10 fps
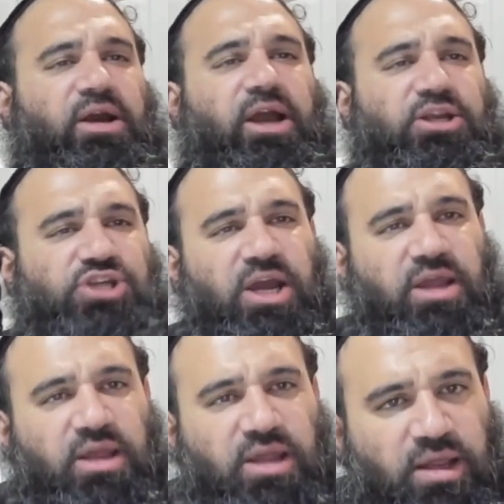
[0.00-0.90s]

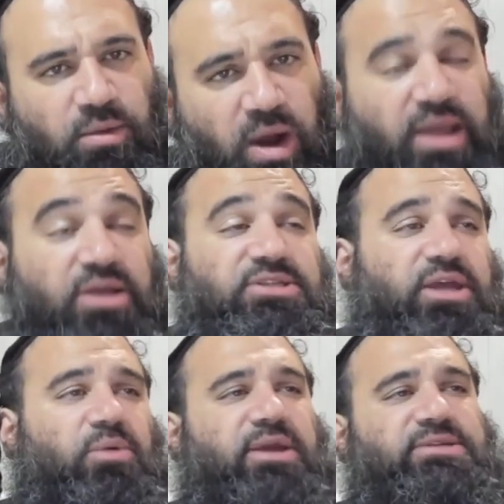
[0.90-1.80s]
Reshayim. Why? Because
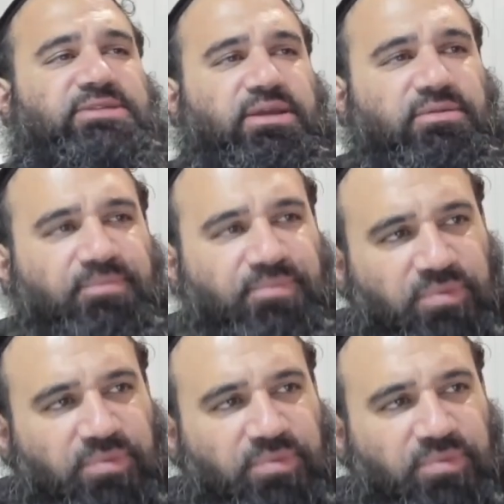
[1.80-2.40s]
they're going to waste seed.